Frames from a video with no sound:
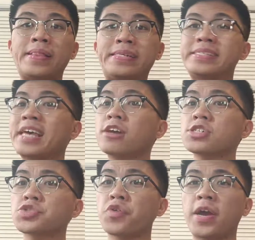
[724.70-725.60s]
back the
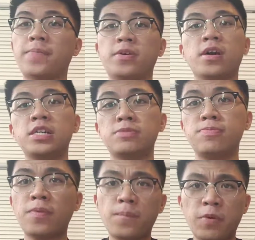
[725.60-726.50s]
Scare Scraper, because
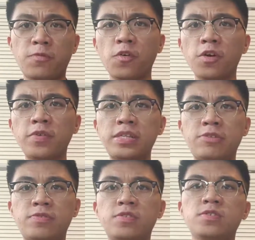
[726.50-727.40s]
before, when
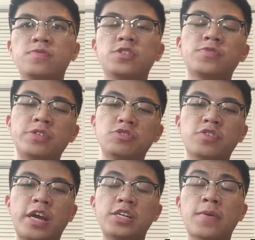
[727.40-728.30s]
they first
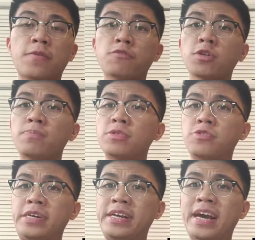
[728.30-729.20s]
introduced Scare Scraper for the
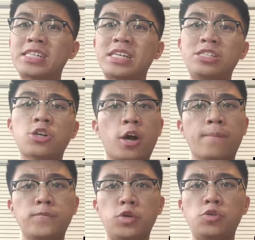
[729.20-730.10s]
3DS in
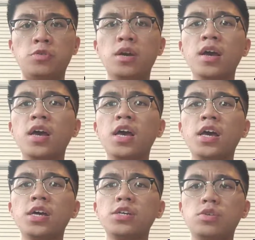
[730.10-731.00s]
Dark Moon,
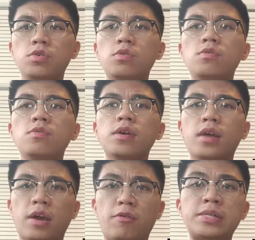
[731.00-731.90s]
you
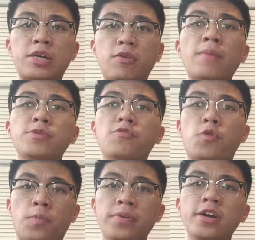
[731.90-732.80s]
can only go up to
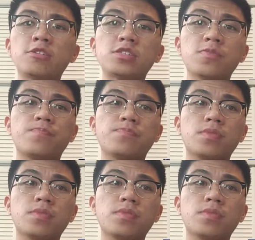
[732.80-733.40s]
4 players.